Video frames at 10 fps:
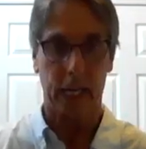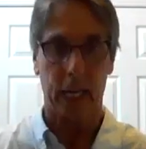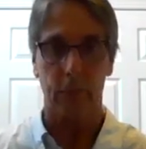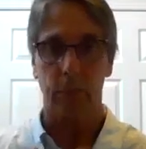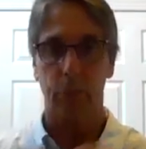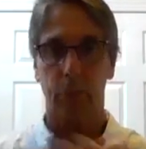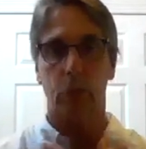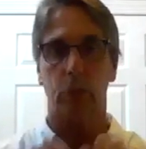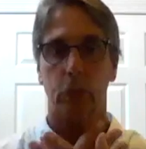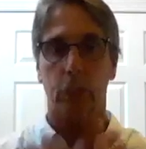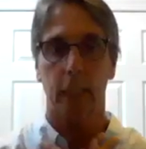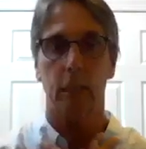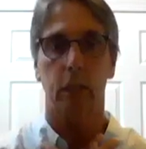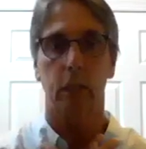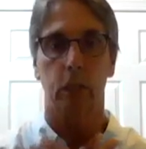down, push
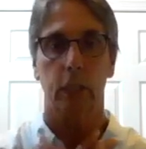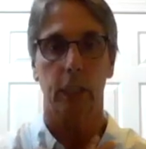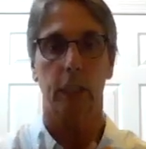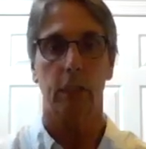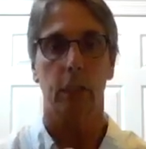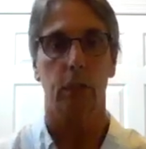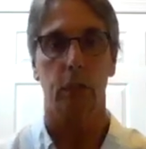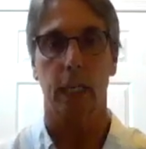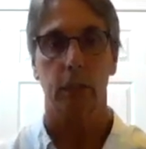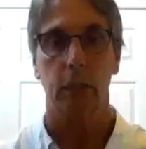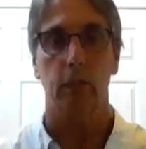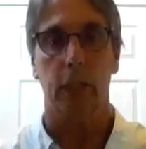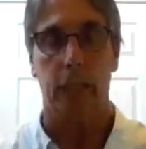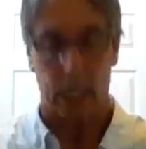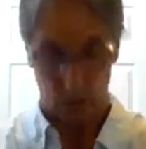your chin into your chest and
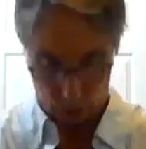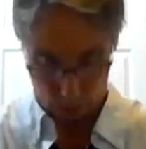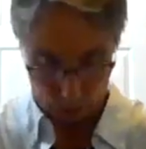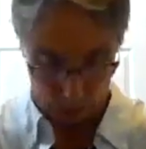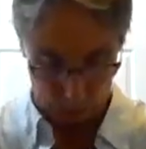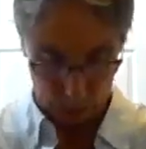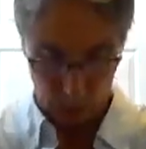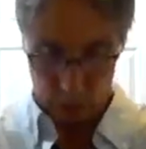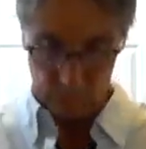relax your shoulders.